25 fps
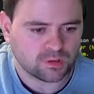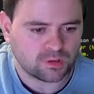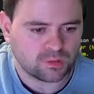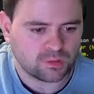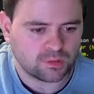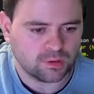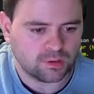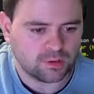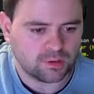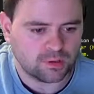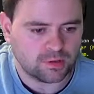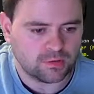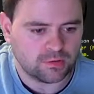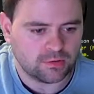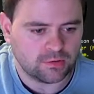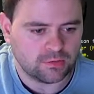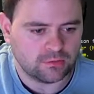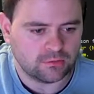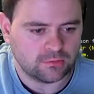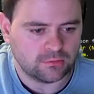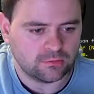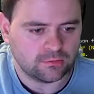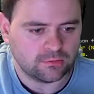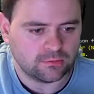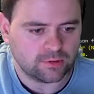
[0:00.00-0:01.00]
be new,
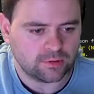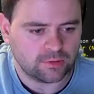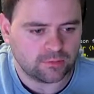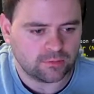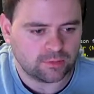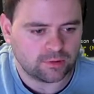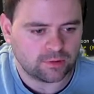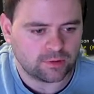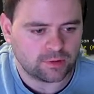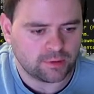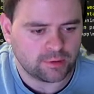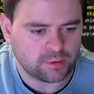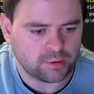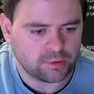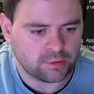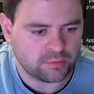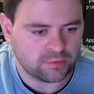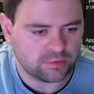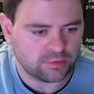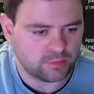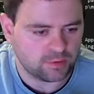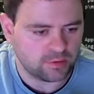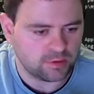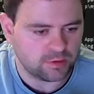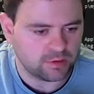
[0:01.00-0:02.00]
very, very new
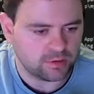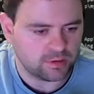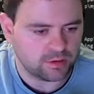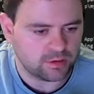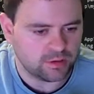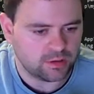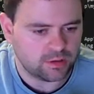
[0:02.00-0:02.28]
to me.